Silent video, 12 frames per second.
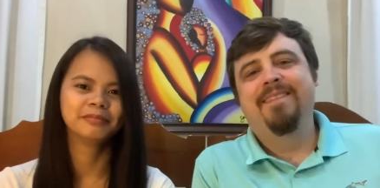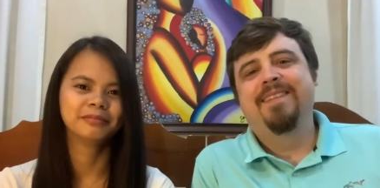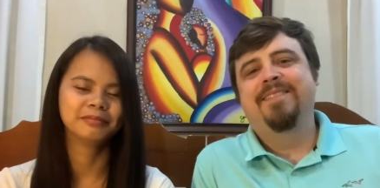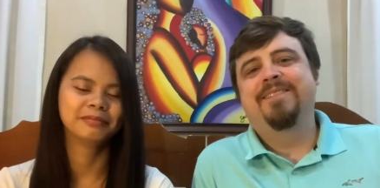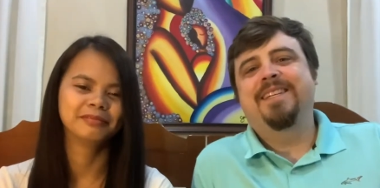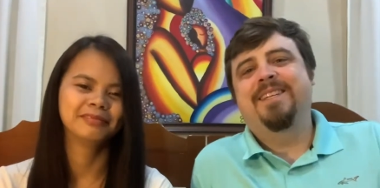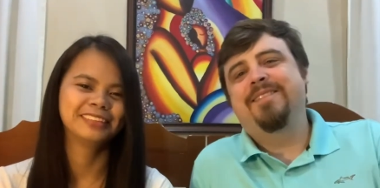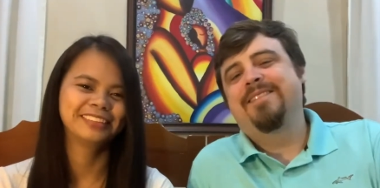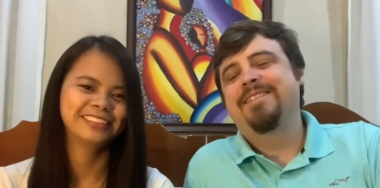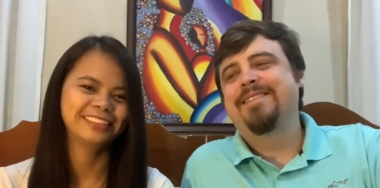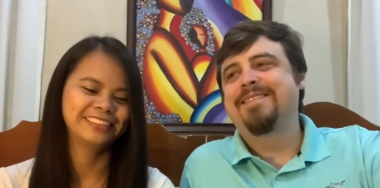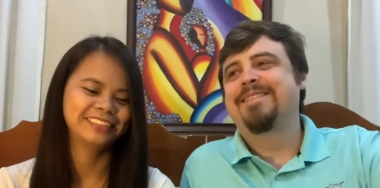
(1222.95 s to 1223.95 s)
Speaker 1: Well,
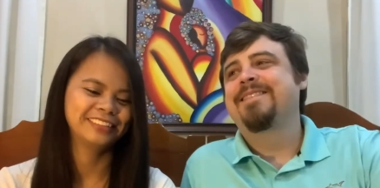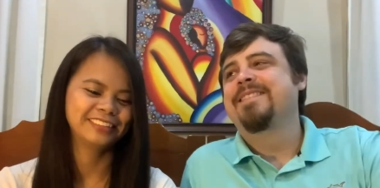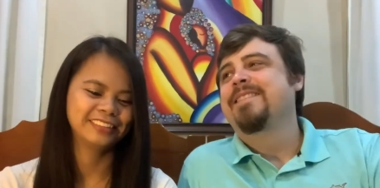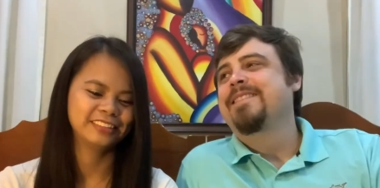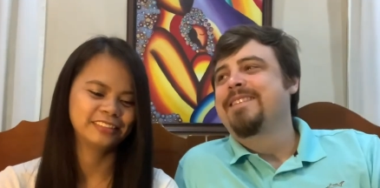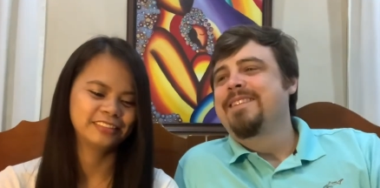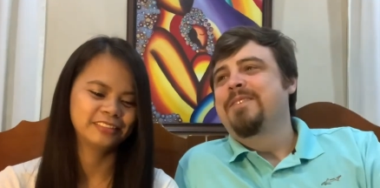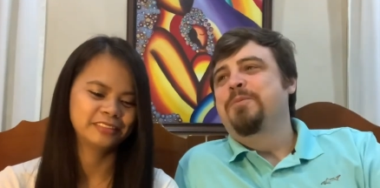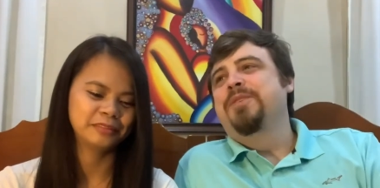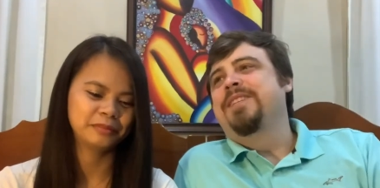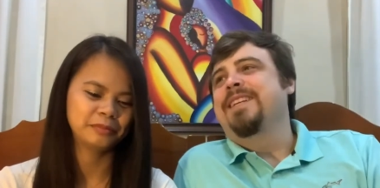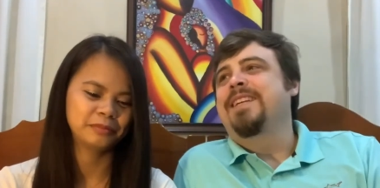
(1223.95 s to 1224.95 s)
we'll
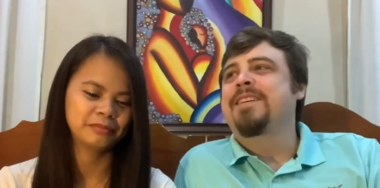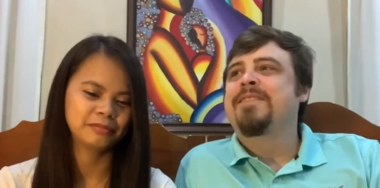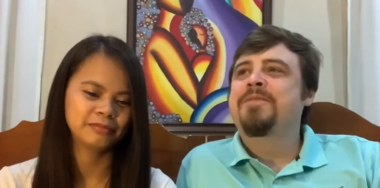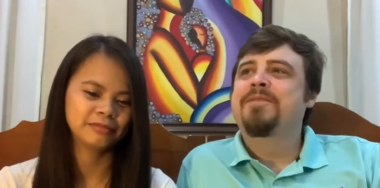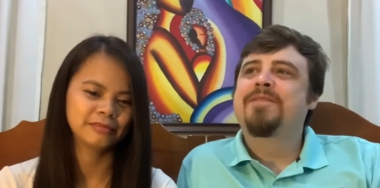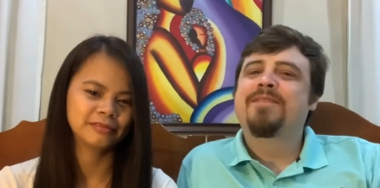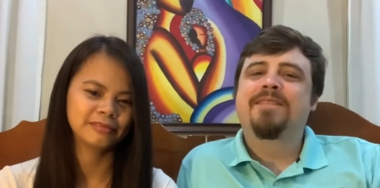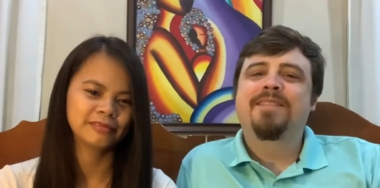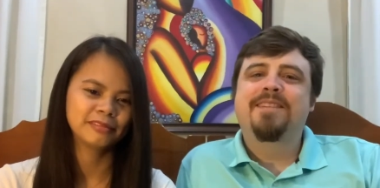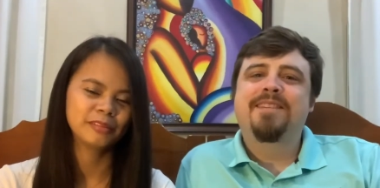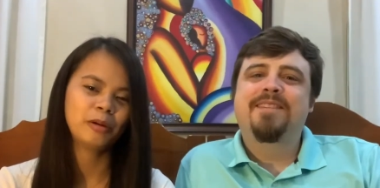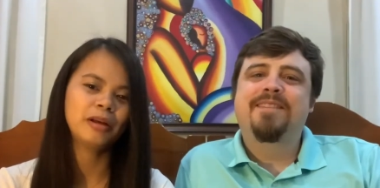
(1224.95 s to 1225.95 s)
see.
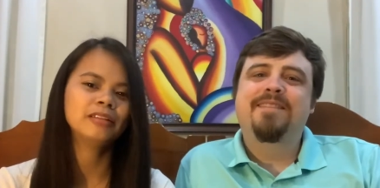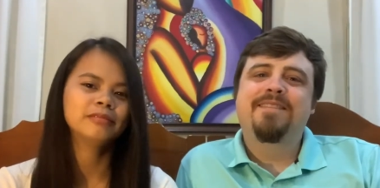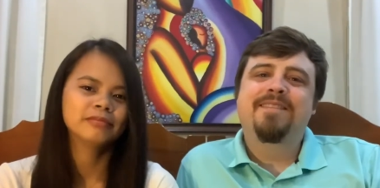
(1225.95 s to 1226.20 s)
Well.